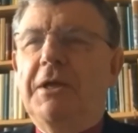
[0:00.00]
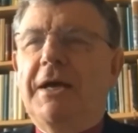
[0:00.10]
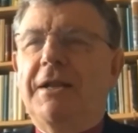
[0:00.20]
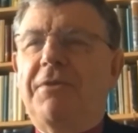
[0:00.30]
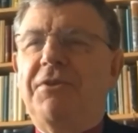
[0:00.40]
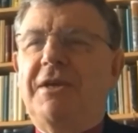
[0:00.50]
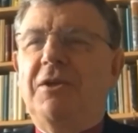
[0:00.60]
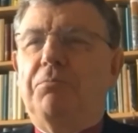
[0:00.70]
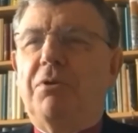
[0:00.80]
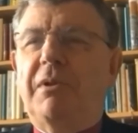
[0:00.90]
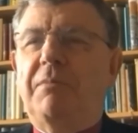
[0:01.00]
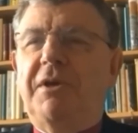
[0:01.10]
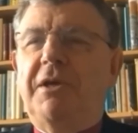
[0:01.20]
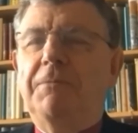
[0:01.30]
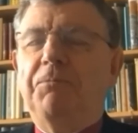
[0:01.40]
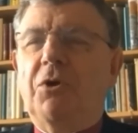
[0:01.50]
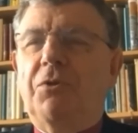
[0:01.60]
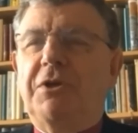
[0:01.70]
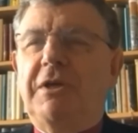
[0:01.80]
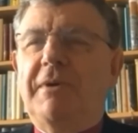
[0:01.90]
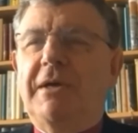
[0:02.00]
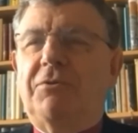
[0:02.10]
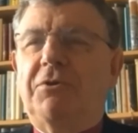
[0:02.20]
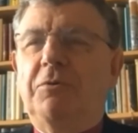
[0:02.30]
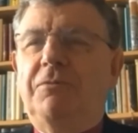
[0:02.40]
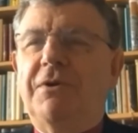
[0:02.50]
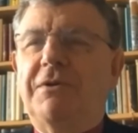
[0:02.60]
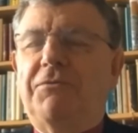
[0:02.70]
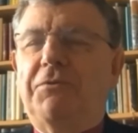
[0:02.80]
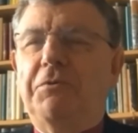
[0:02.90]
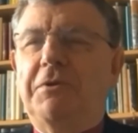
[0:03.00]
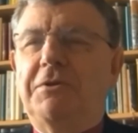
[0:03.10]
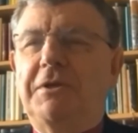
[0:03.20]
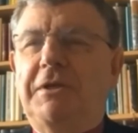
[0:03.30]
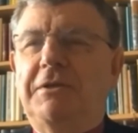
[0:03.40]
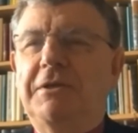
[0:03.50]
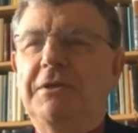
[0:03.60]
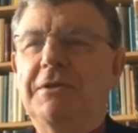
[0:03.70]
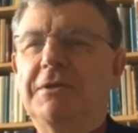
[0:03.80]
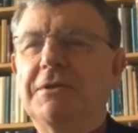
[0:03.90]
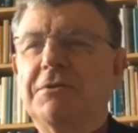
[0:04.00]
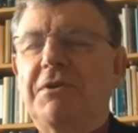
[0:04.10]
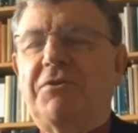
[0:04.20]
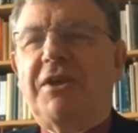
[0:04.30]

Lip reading: and I think he'll probably be on the email to you very soon indeed. Chris,